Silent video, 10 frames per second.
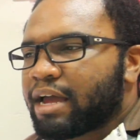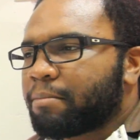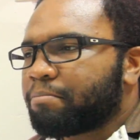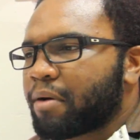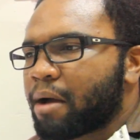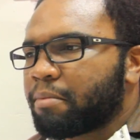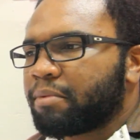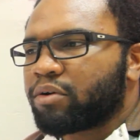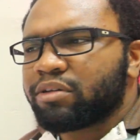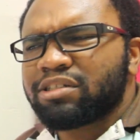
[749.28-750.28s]
I'm
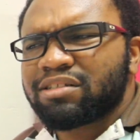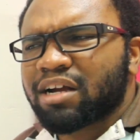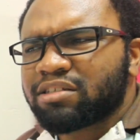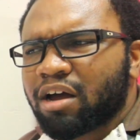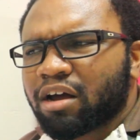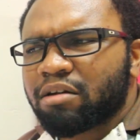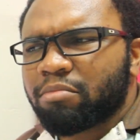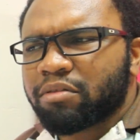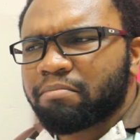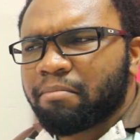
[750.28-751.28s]
probably going to start talking
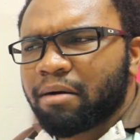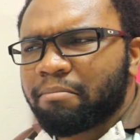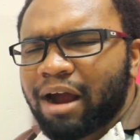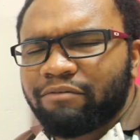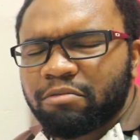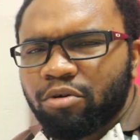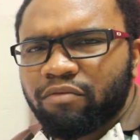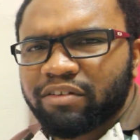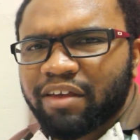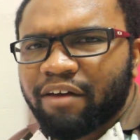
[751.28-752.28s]
about Marvel
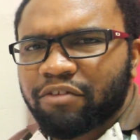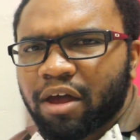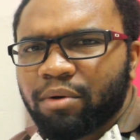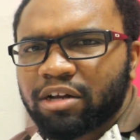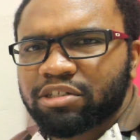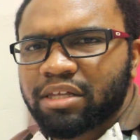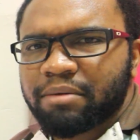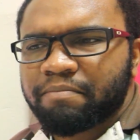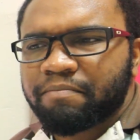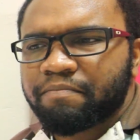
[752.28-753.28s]
movies after I watch
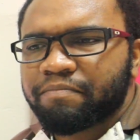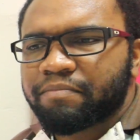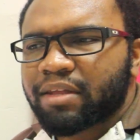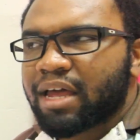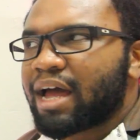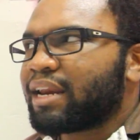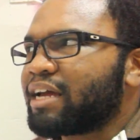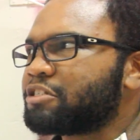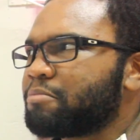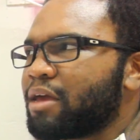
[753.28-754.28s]
them. I'd
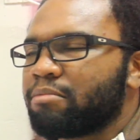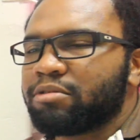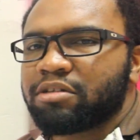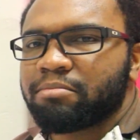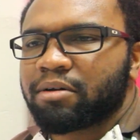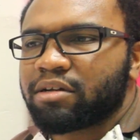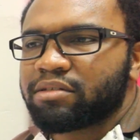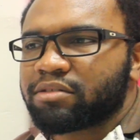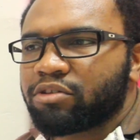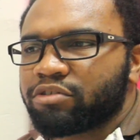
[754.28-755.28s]
like to be able to,
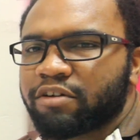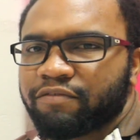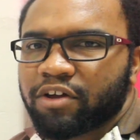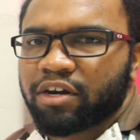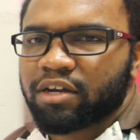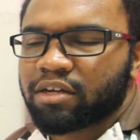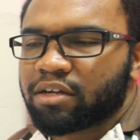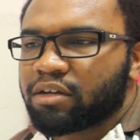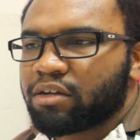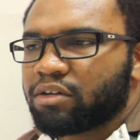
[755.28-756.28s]
because those are fun.
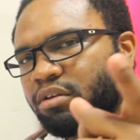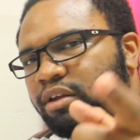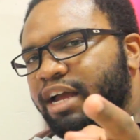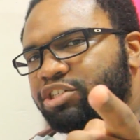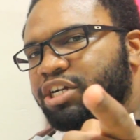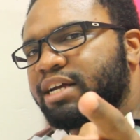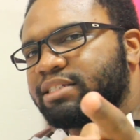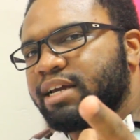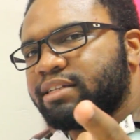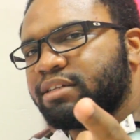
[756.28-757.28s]
Catch you
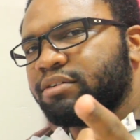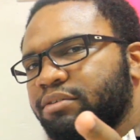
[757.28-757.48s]
guys later.